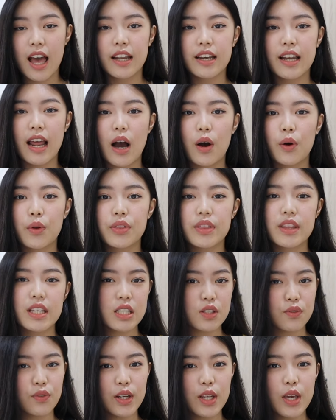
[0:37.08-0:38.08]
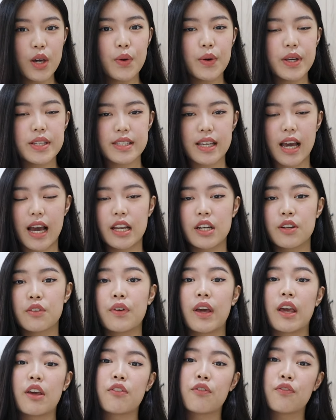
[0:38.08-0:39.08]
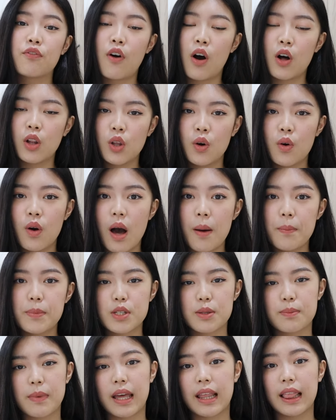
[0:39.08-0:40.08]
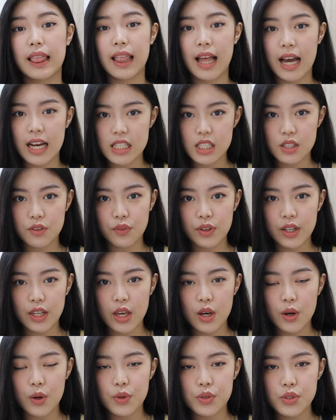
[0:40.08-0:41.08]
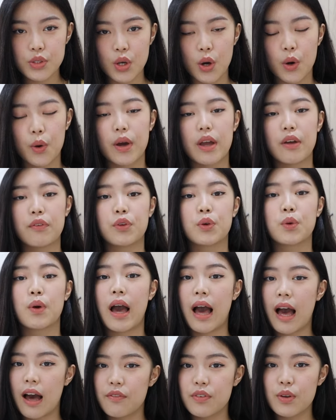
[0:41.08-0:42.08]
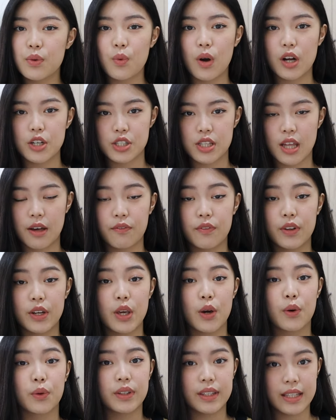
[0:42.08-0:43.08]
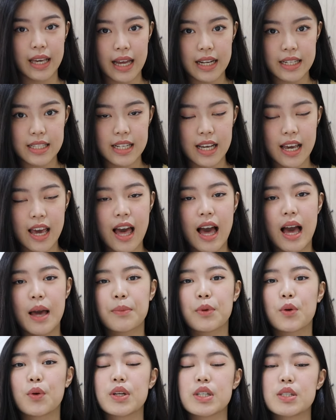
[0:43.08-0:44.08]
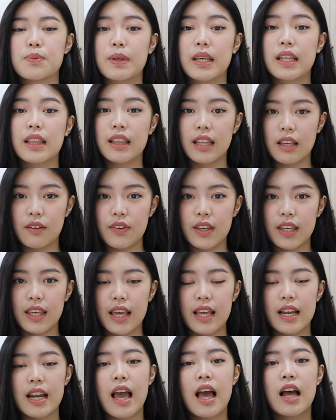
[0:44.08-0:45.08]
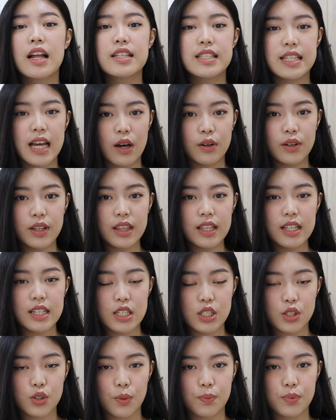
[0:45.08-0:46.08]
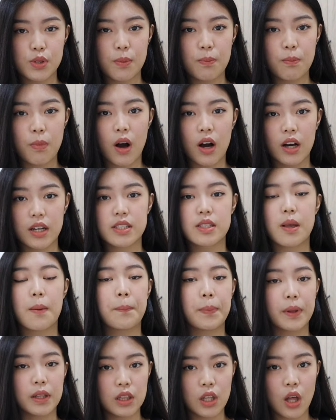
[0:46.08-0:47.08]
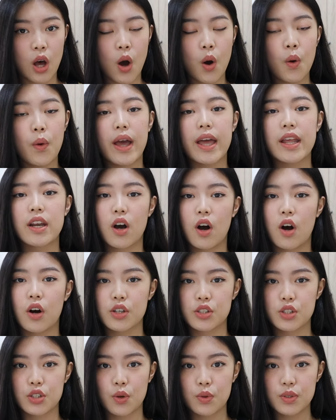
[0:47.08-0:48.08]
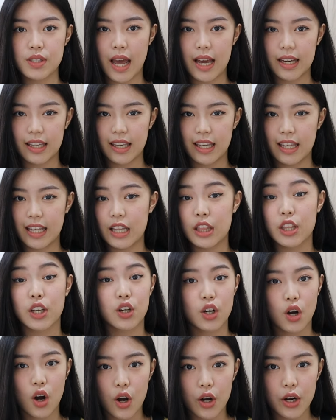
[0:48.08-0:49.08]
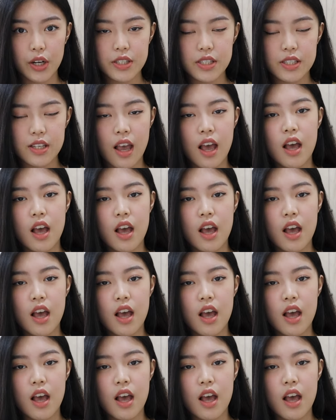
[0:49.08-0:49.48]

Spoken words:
Now, this video is kind of a follow-up to my last video, so if you haven't watched that video yet, I'm going to be leaving it down in the description box below and also tagging it in the cards.